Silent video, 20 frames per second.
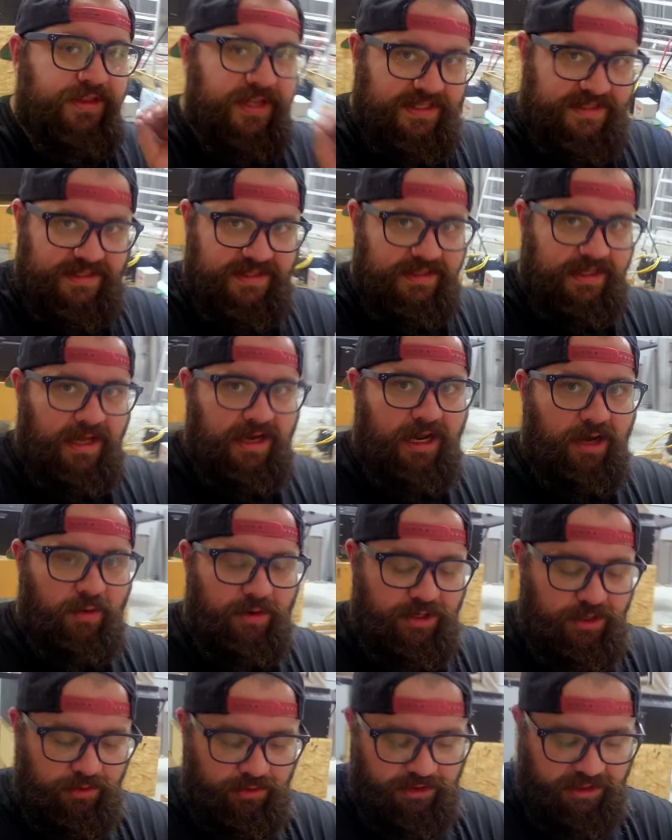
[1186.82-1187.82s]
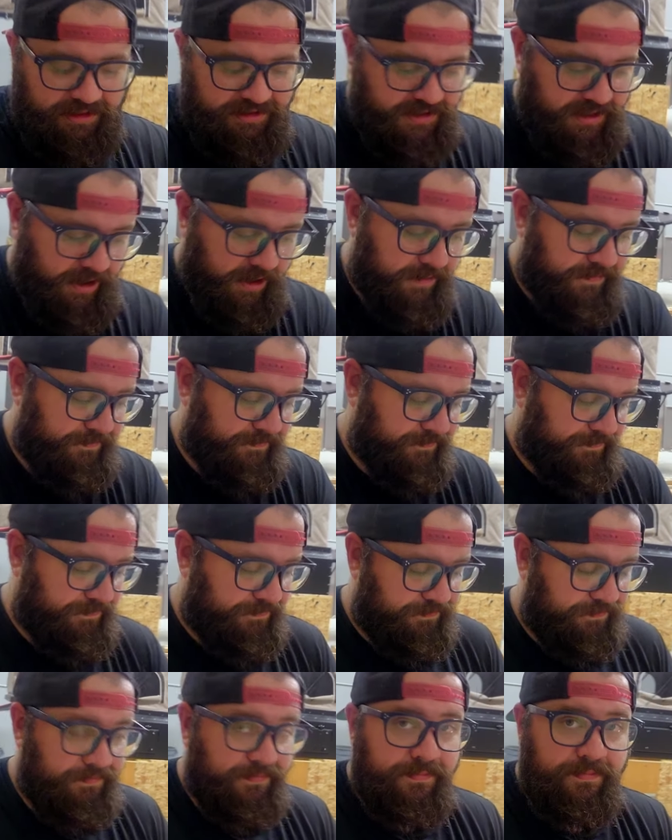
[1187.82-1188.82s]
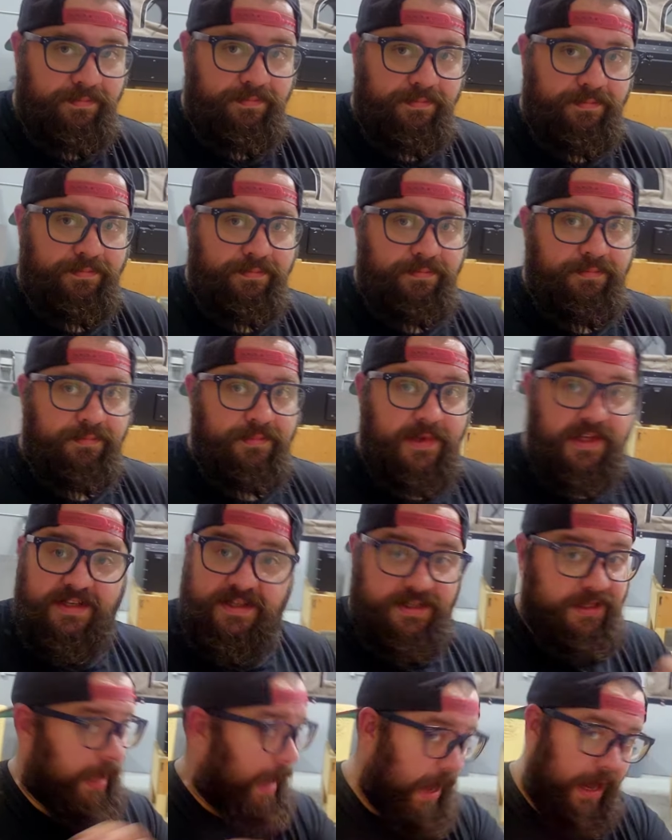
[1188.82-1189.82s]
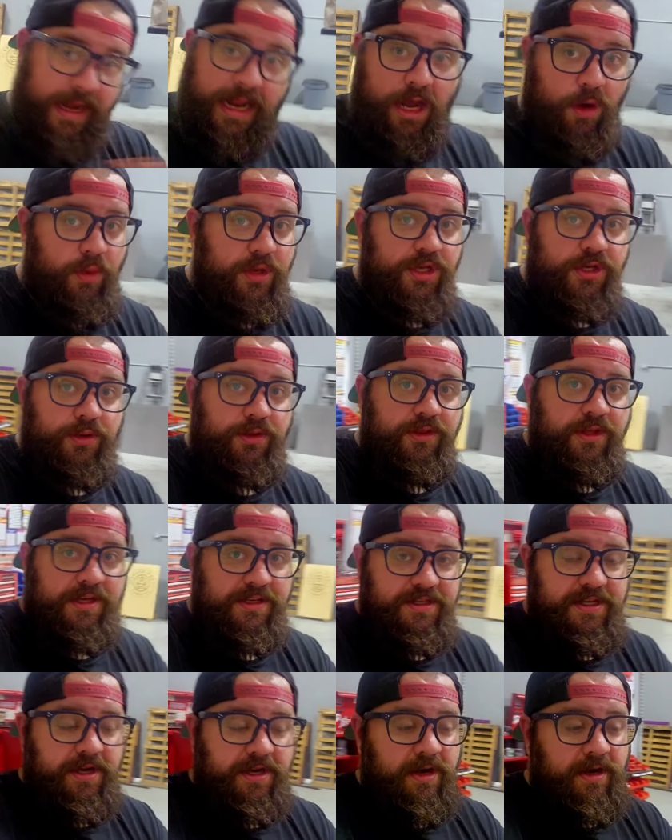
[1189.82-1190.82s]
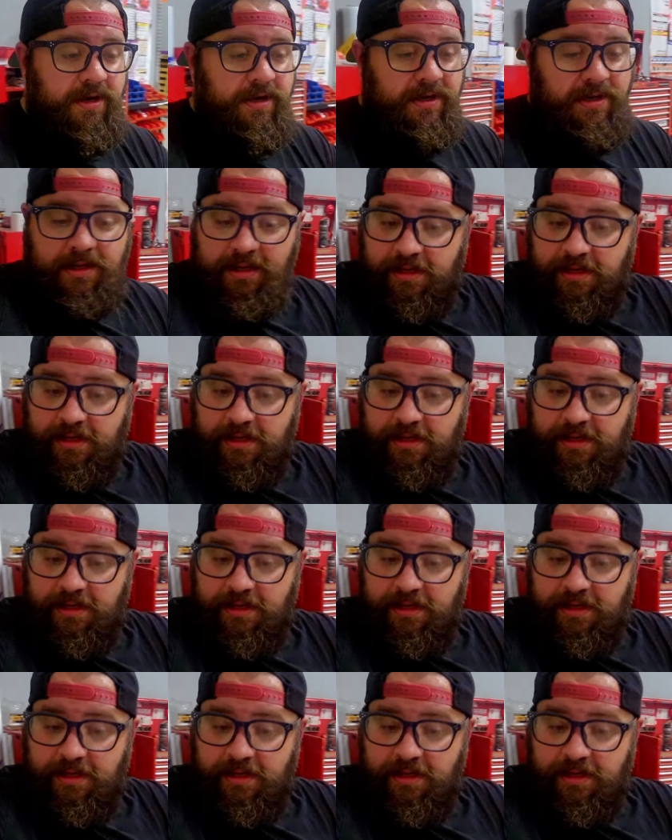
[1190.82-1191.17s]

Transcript: This is not how we do things here. This is not how we do things here.